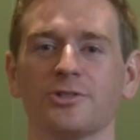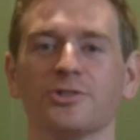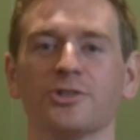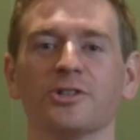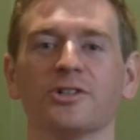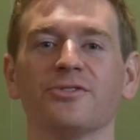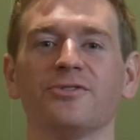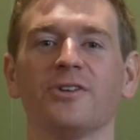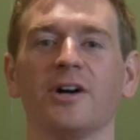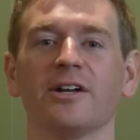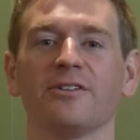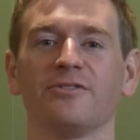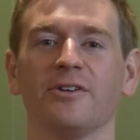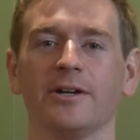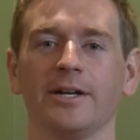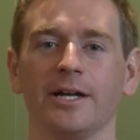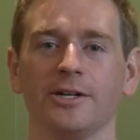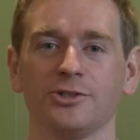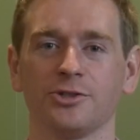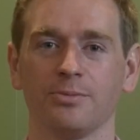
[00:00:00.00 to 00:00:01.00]
certified
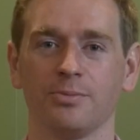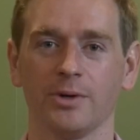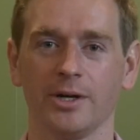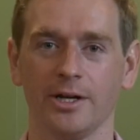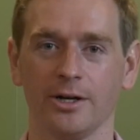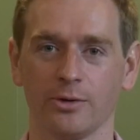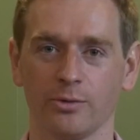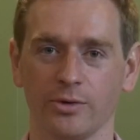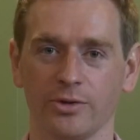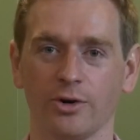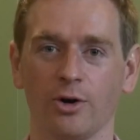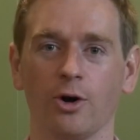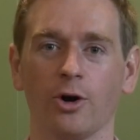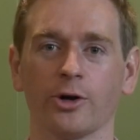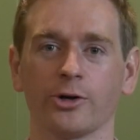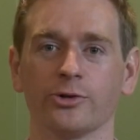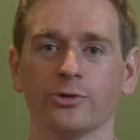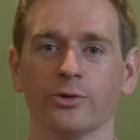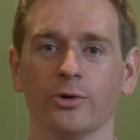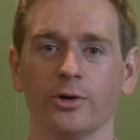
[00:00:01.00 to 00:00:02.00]
financial planner with
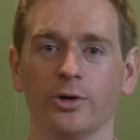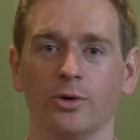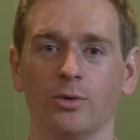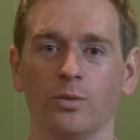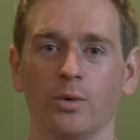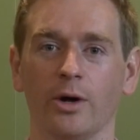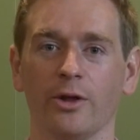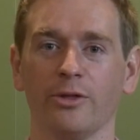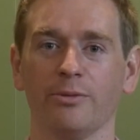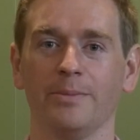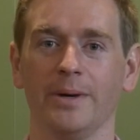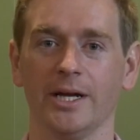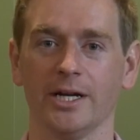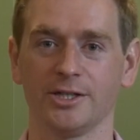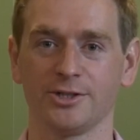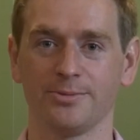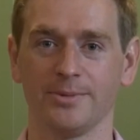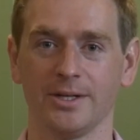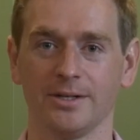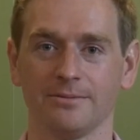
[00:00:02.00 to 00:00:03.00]
Ark Royal Wealth
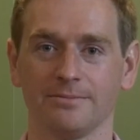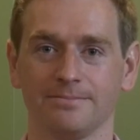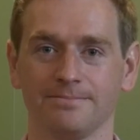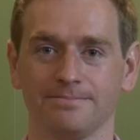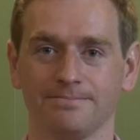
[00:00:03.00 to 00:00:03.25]
Management.